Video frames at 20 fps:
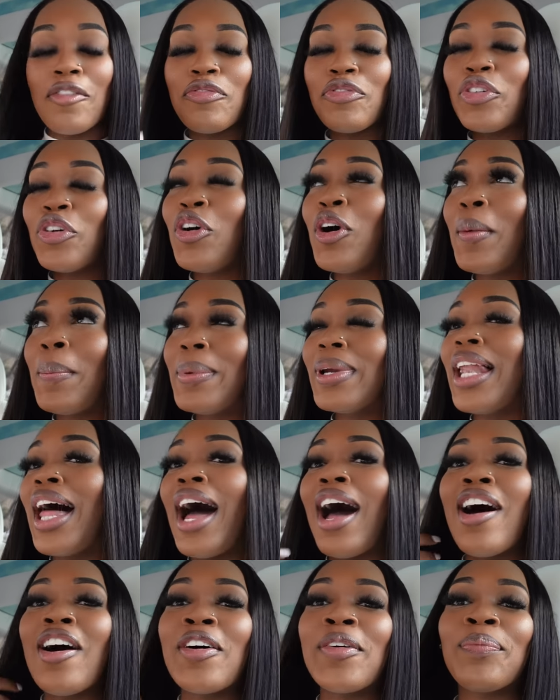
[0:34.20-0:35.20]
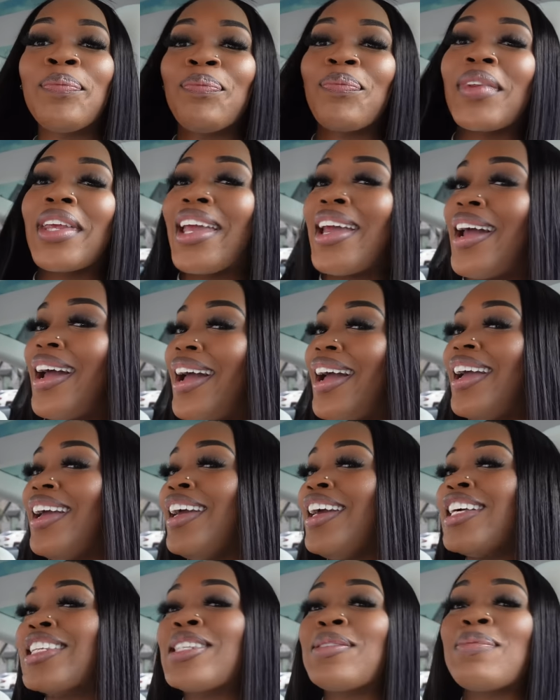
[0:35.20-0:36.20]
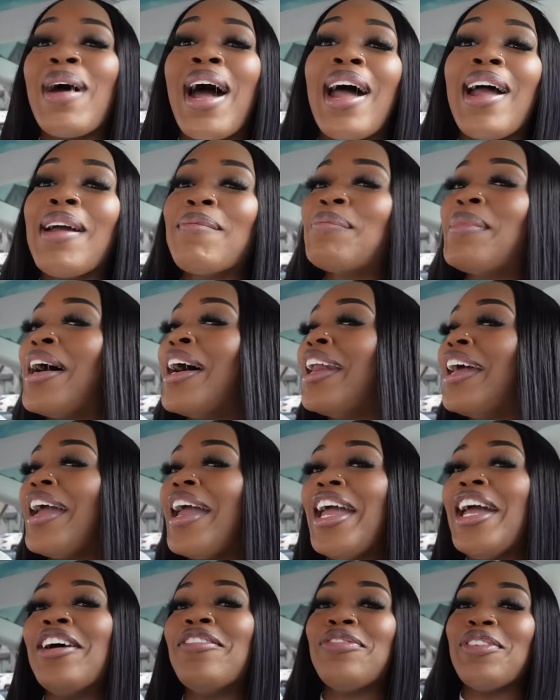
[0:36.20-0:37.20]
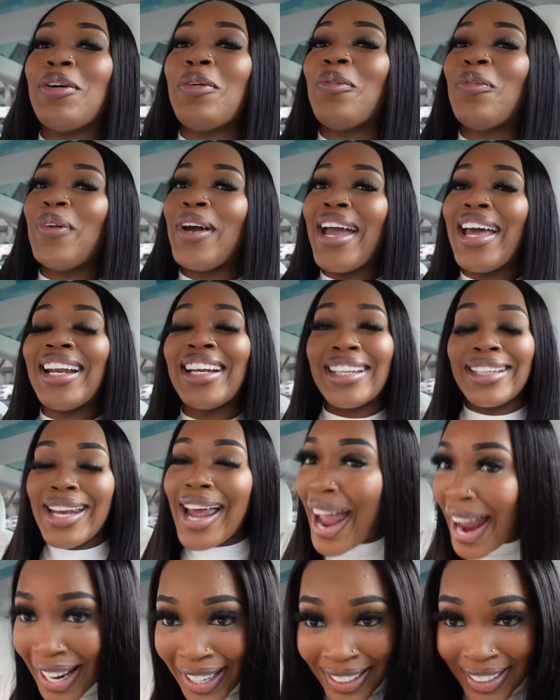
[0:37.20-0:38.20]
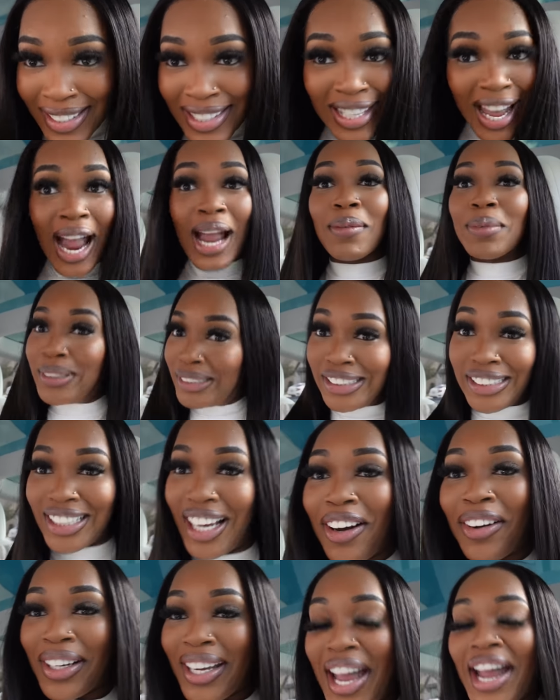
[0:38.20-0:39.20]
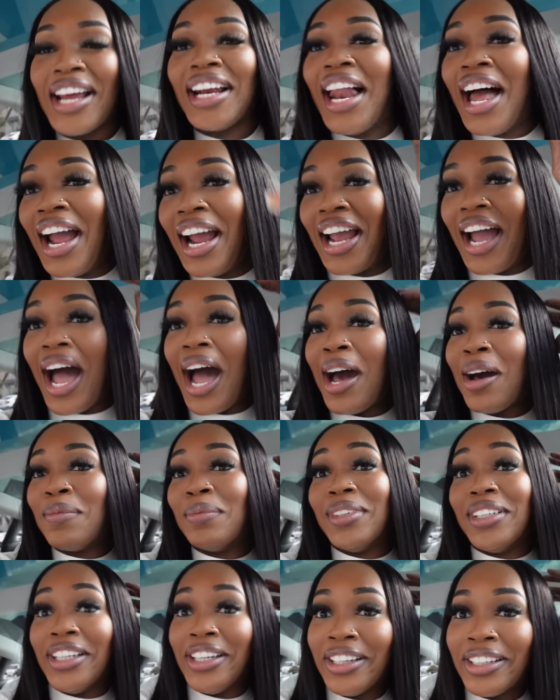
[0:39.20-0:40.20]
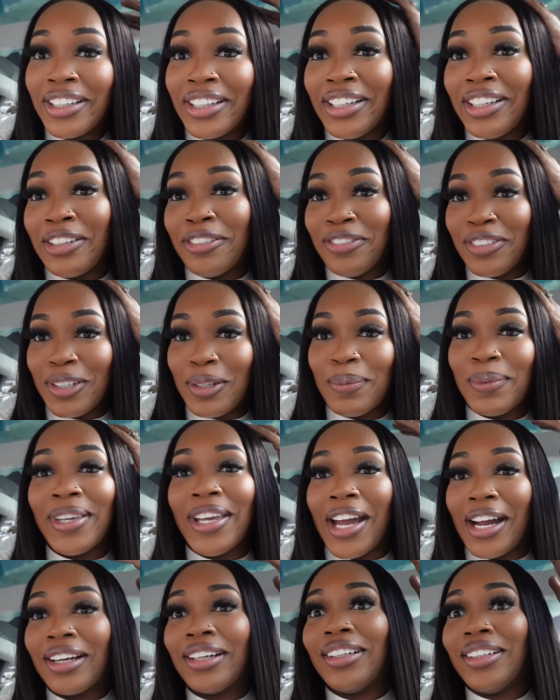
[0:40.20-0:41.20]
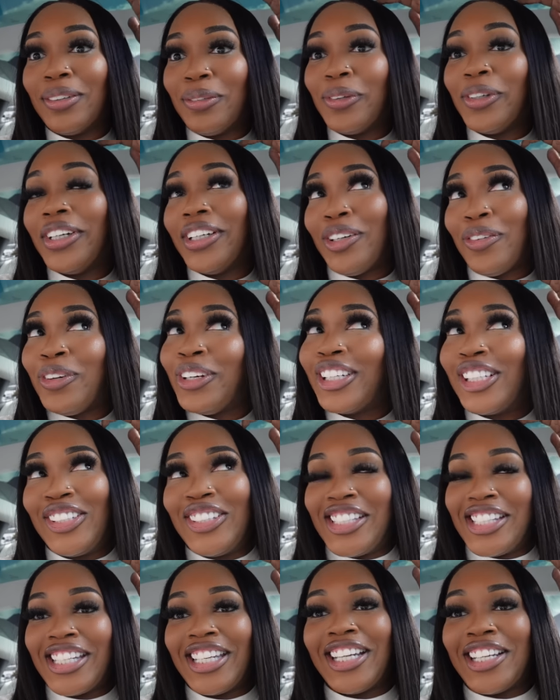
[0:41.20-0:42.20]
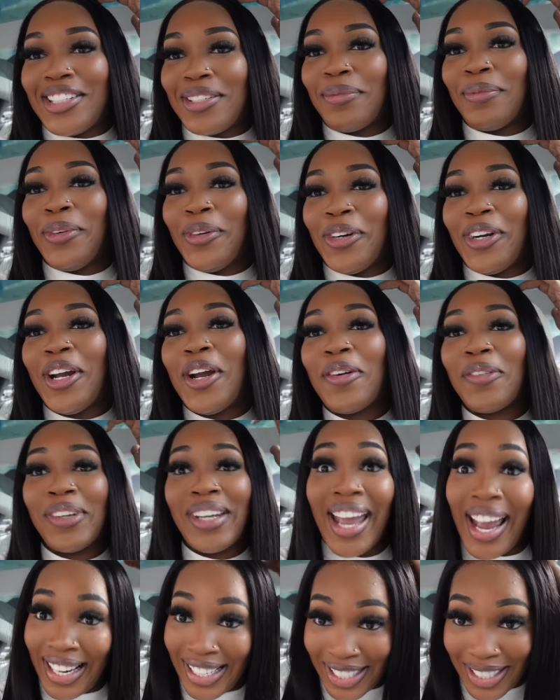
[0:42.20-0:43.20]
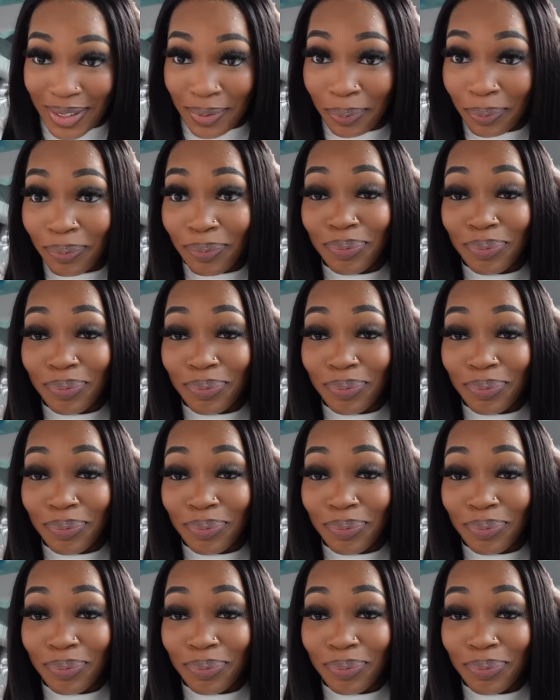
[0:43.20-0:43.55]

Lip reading: full blown. It's my mother effing wedding day type okay? Like, I'm literally finna be out here wearing a wedding dress to get your boy reaction.